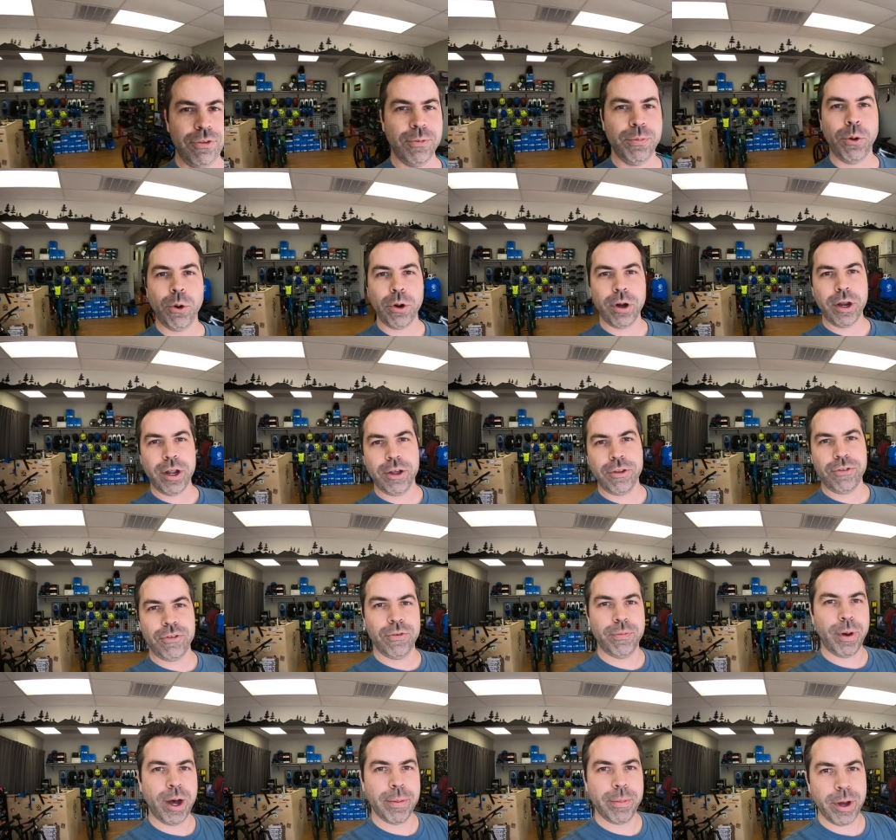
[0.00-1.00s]
supported us, who
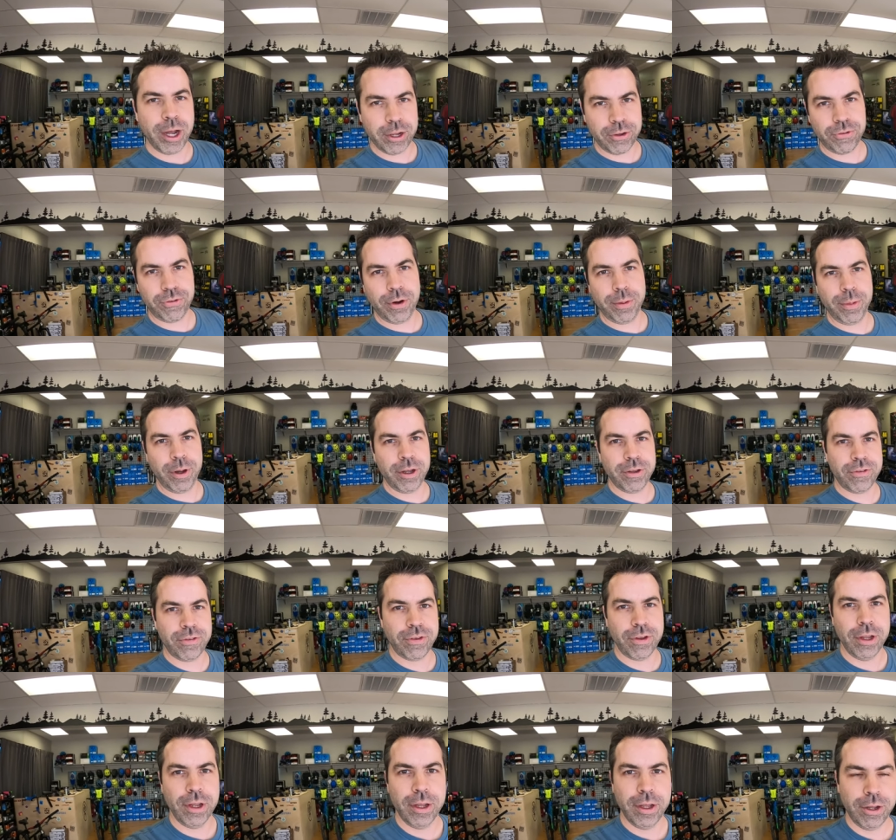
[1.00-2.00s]
have bought bikes from us,